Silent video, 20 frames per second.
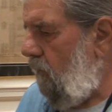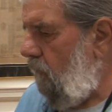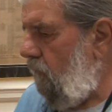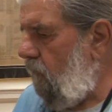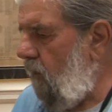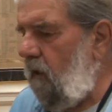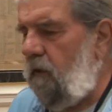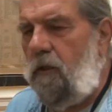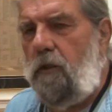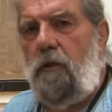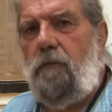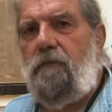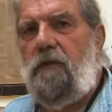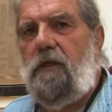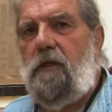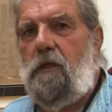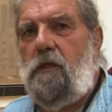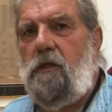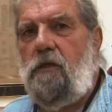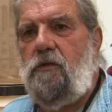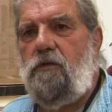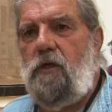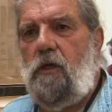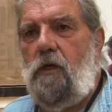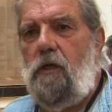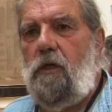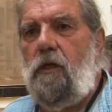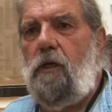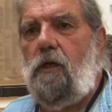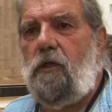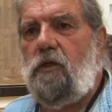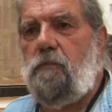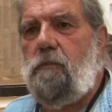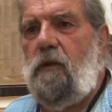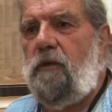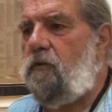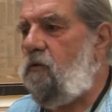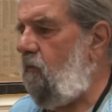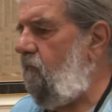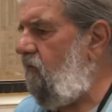relatively easy and
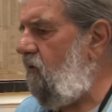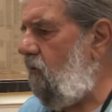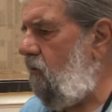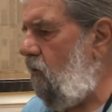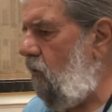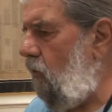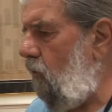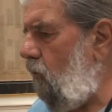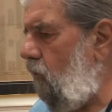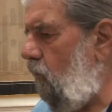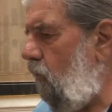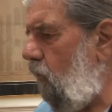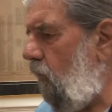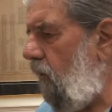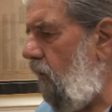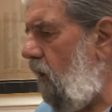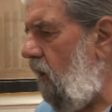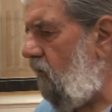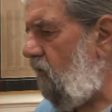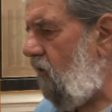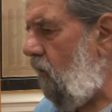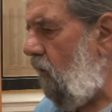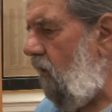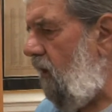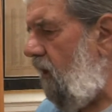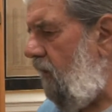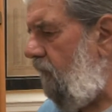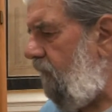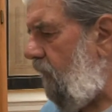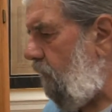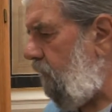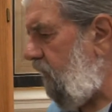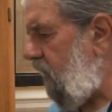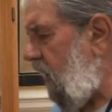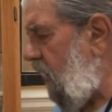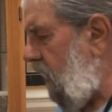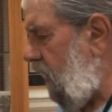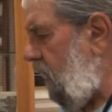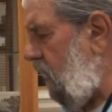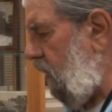inexpensive to do. We also have a
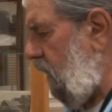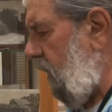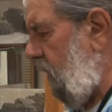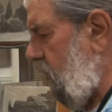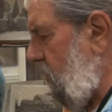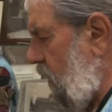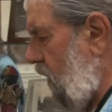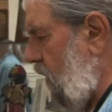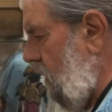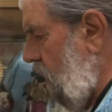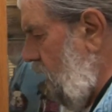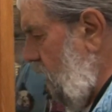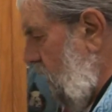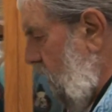plane collection.